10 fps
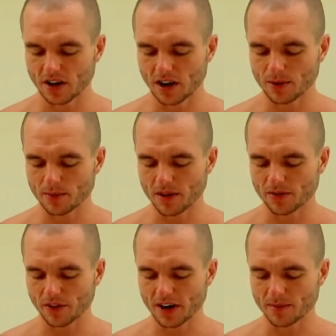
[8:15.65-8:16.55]
I won't be
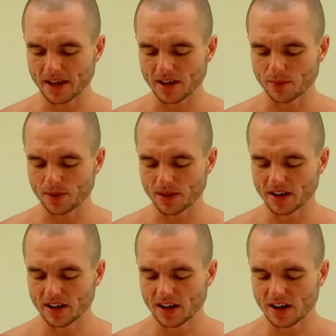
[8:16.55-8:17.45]
afraid of meeting
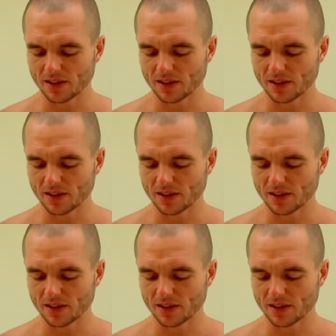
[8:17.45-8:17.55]
women.